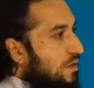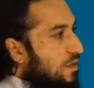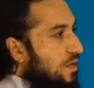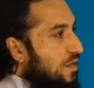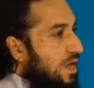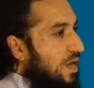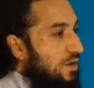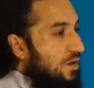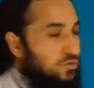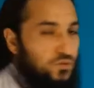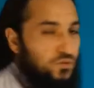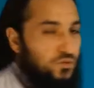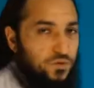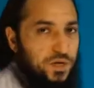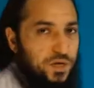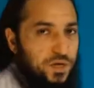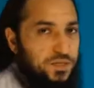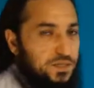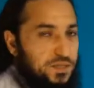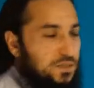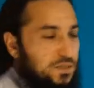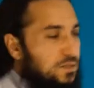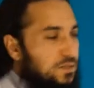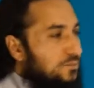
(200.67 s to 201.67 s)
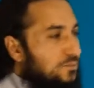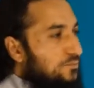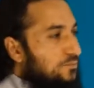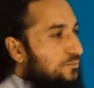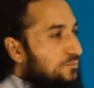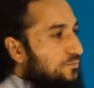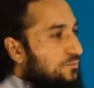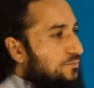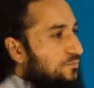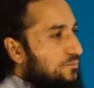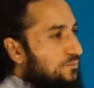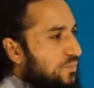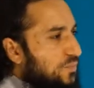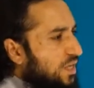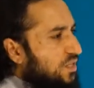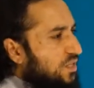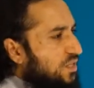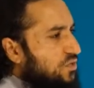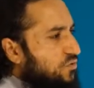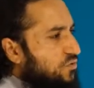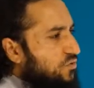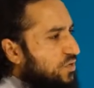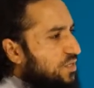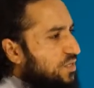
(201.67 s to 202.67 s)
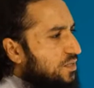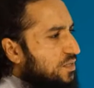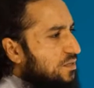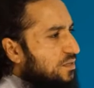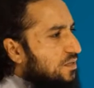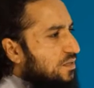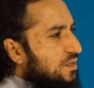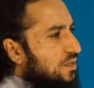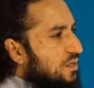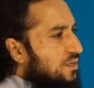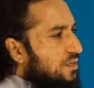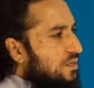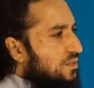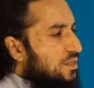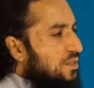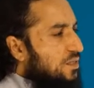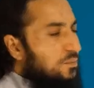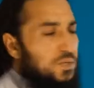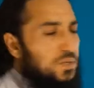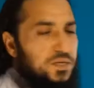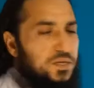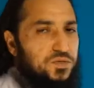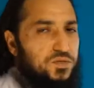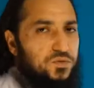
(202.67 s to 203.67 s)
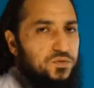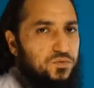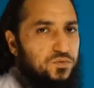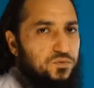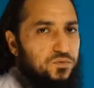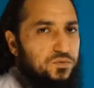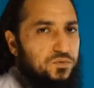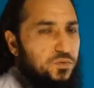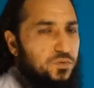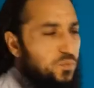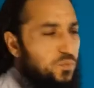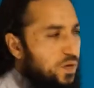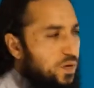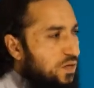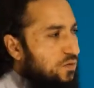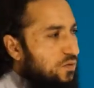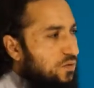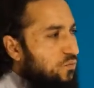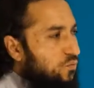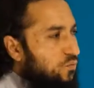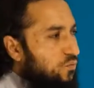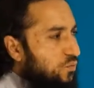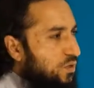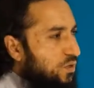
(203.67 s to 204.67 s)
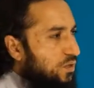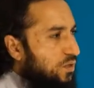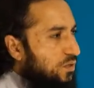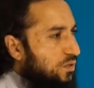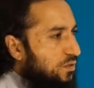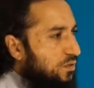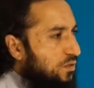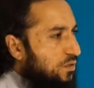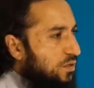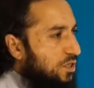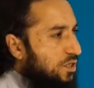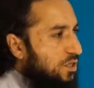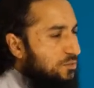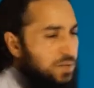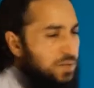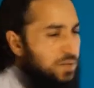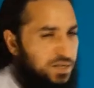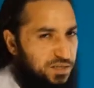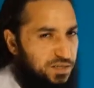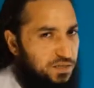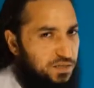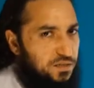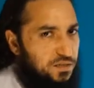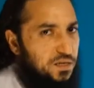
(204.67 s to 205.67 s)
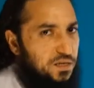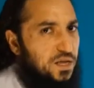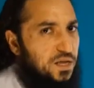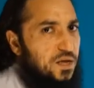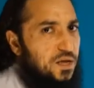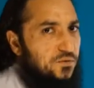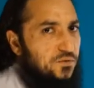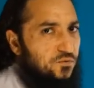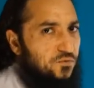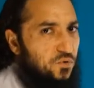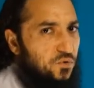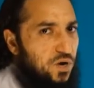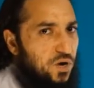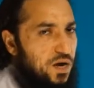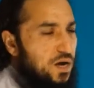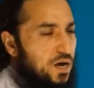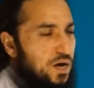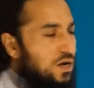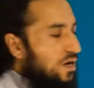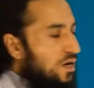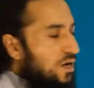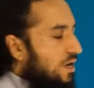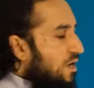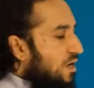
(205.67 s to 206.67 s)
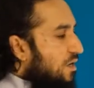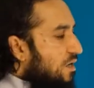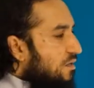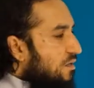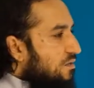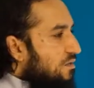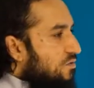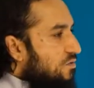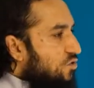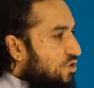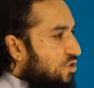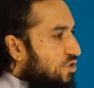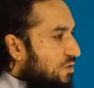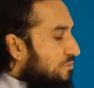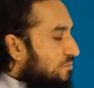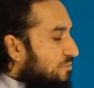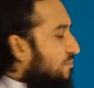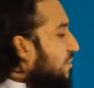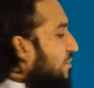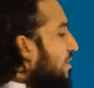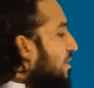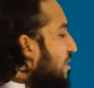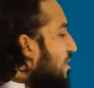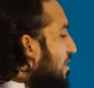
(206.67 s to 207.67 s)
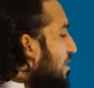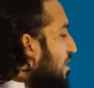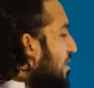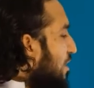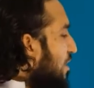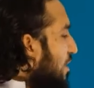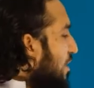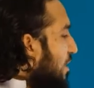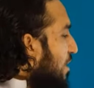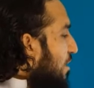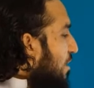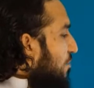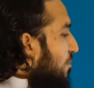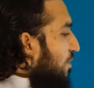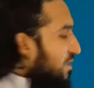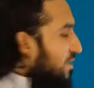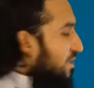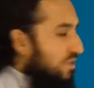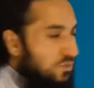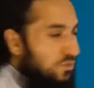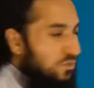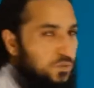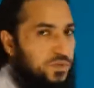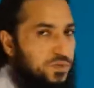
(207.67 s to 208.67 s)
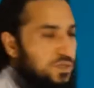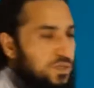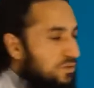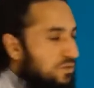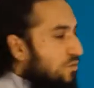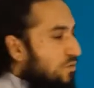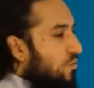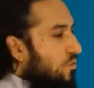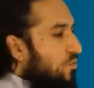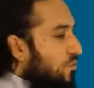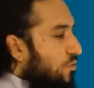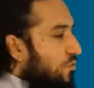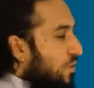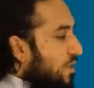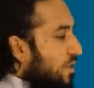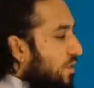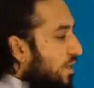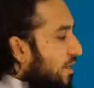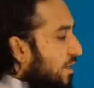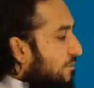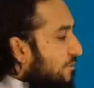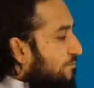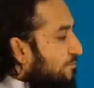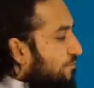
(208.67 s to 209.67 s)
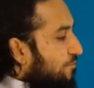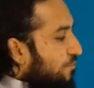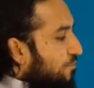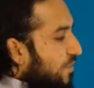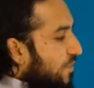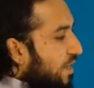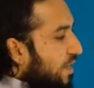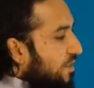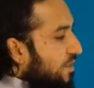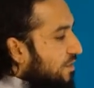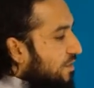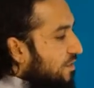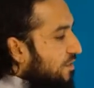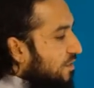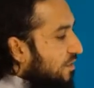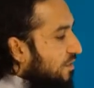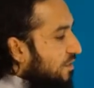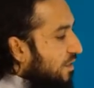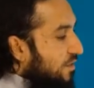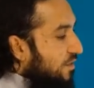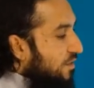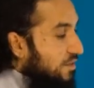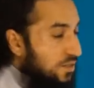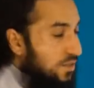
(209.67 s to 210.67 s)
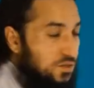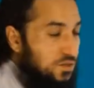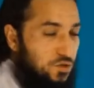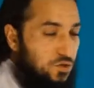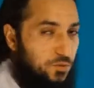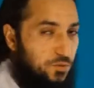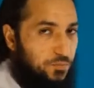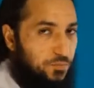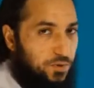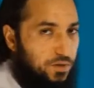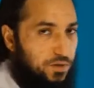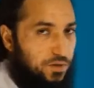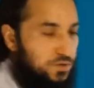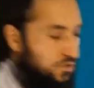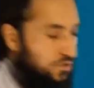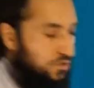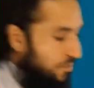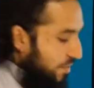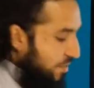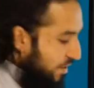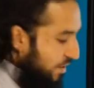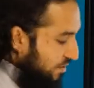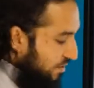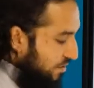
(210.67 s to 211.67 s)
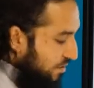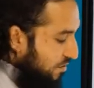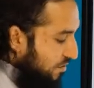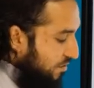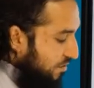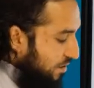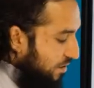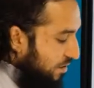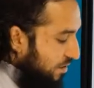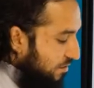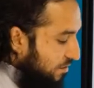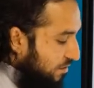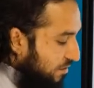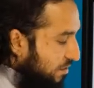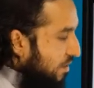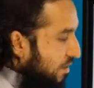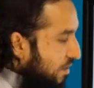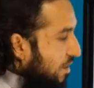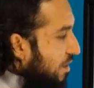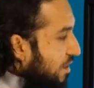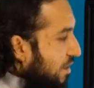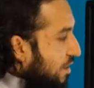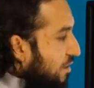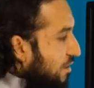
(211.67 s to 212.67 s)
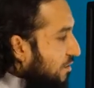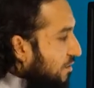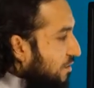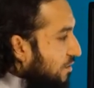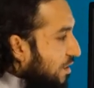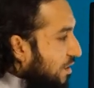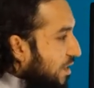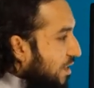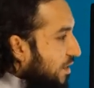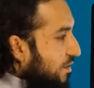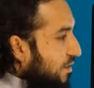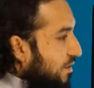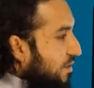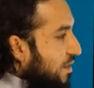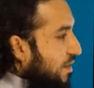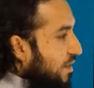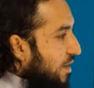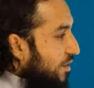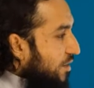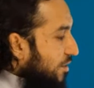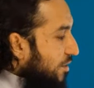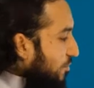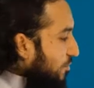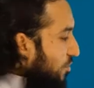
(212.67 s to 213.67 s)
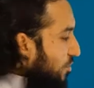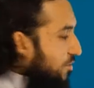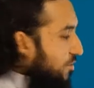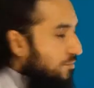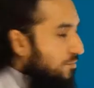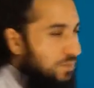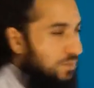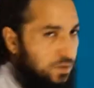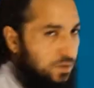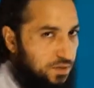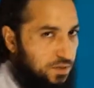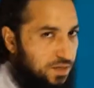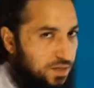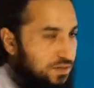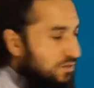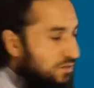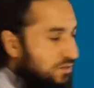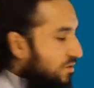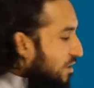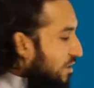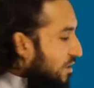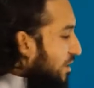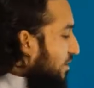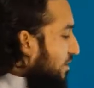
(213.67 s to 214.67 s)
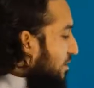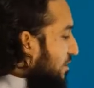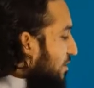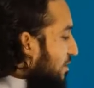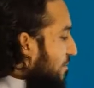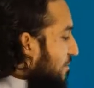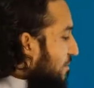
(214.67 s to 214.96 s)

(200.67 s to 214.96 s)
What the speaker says: How to write it? It's written similar to the way we explain in for Ha and Jim, but still we just go through it again. Its top part remains on the line, and the bottom part under the line,